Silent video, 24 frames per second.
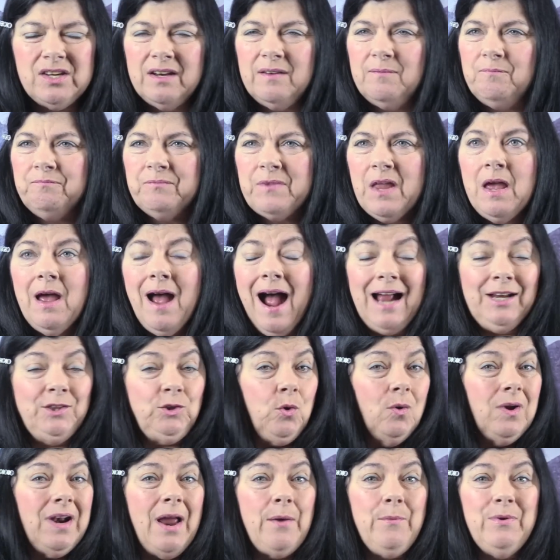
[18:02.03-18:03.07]
And I
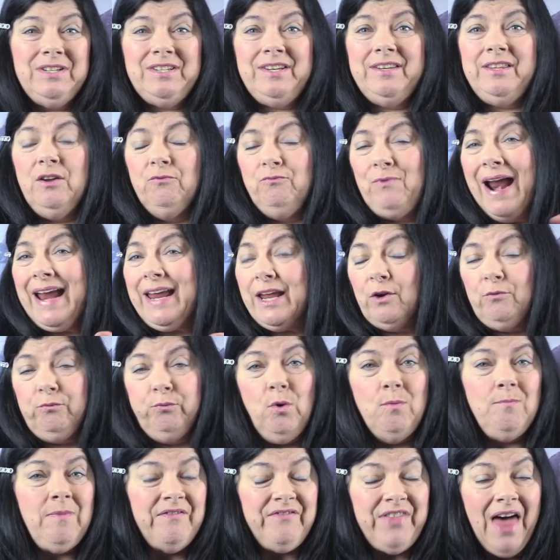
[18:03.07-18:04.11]
thought I was in the record
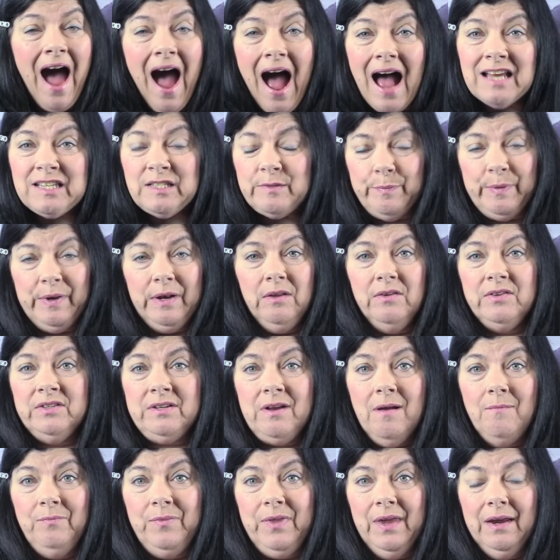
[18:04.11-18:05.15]
room of the hospital or
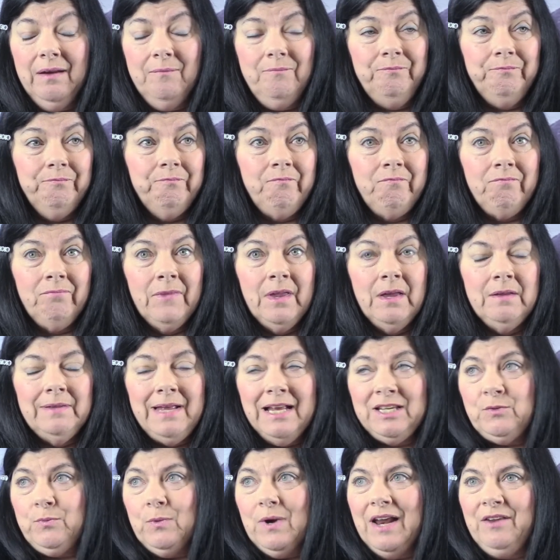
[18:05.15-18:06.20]
something.
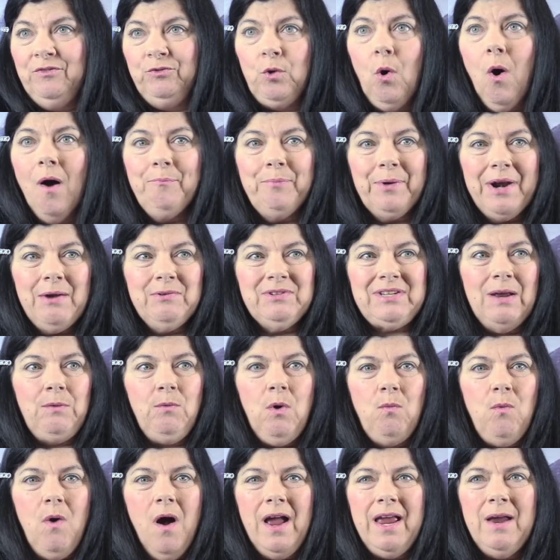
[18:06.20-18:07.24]
That's what I thought. But I was like,
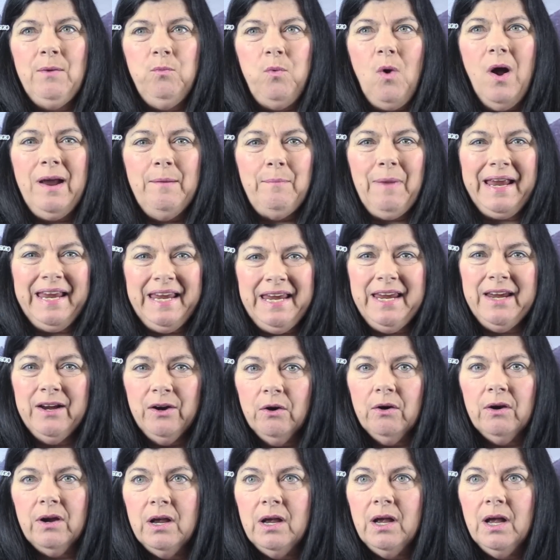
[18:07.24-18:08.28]
well, why, why am I
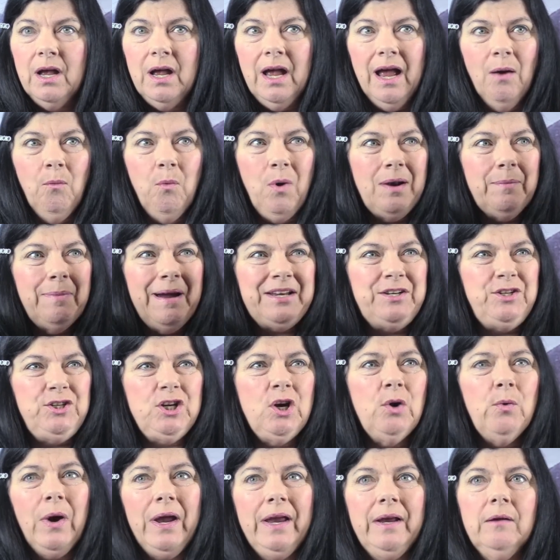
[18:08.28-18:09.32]
here? And what am I
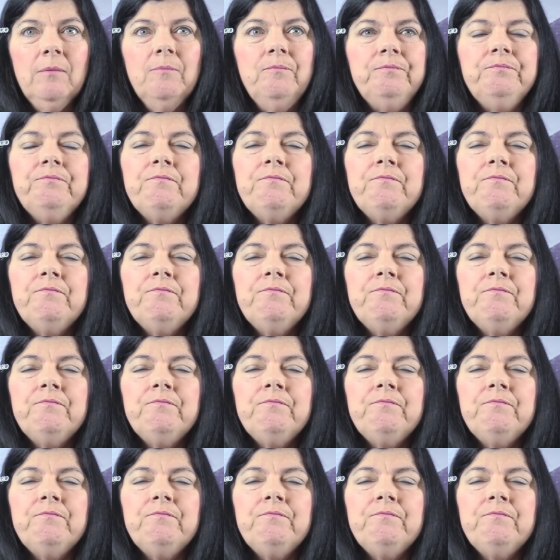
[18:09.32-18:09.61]
doing?